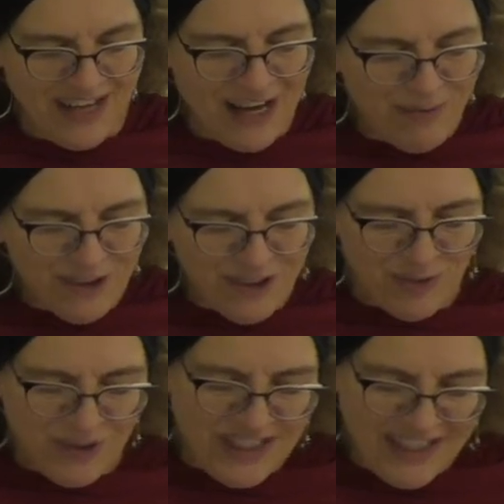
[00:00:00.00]
I wondered
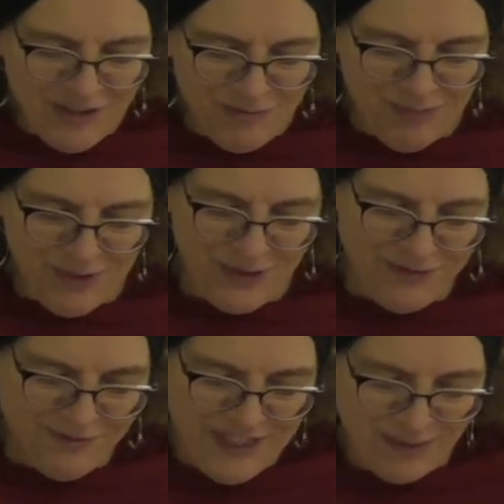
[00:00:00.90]
what kind of bird
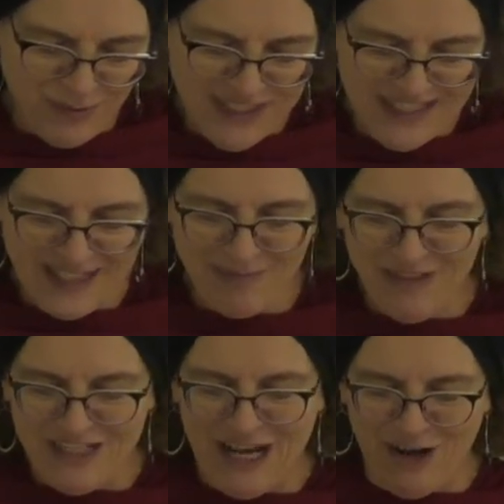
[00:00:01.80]
fate would send
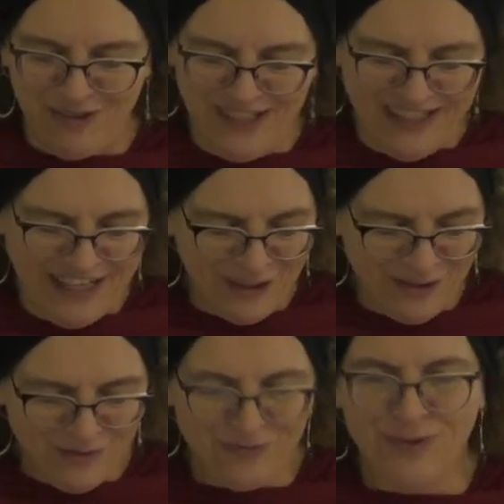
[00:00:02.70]
me now and
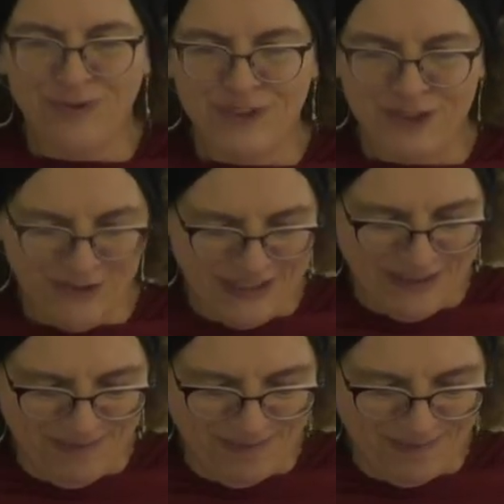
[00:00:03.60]
looked forward to it.